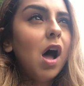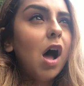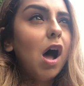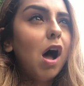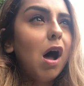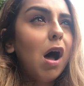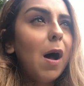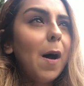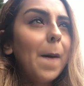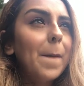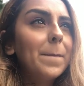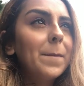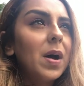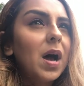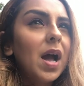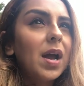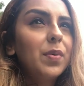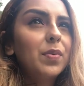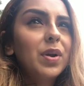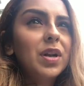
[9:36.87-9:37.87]

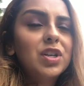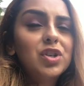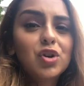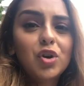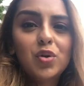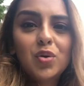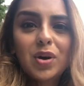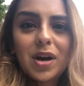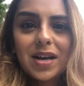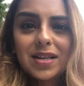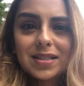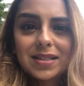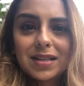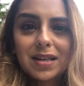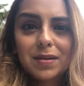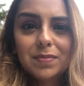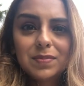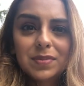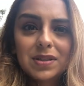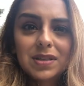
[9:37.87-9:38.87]
I will show you guys
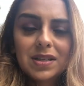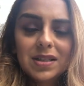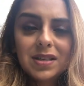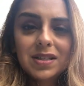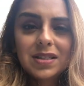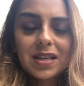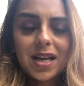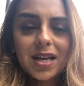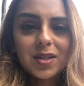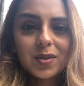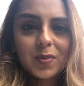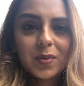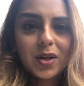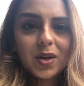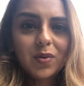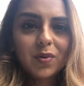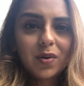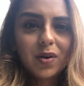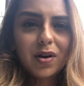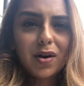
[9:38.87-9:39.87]
glimpses as
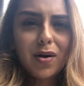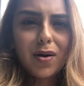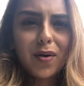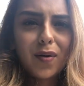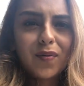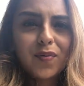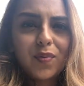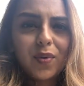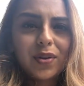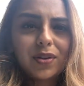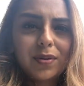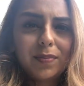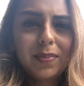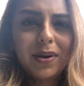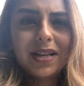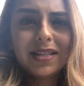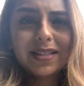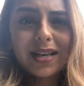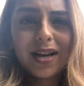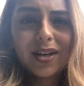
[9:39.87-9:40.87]
we go along of what the
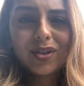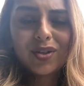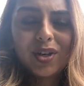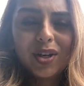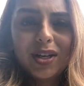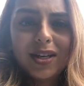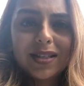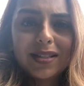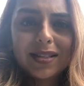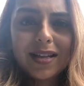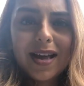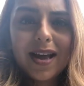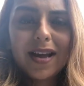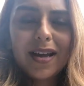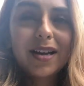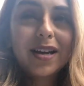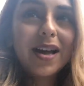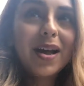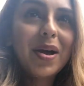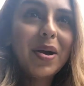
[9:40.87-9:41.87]
place actually is
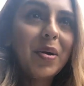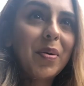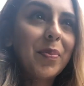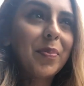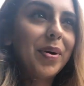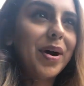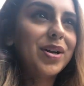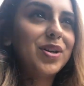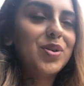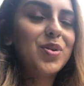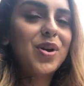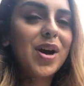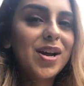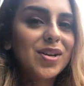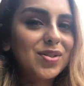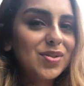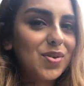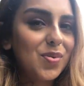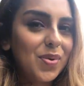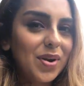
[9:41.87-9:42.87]
like, but you
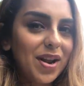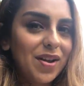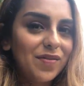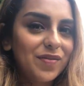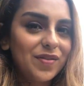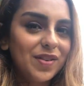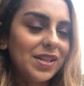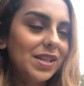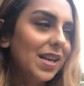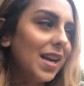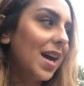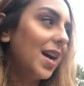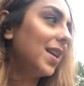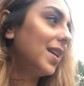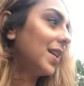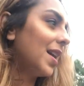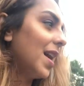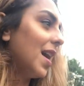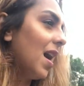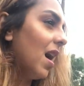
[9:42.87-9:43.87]
guys know what I feel
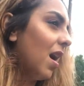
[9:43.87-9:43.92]
like.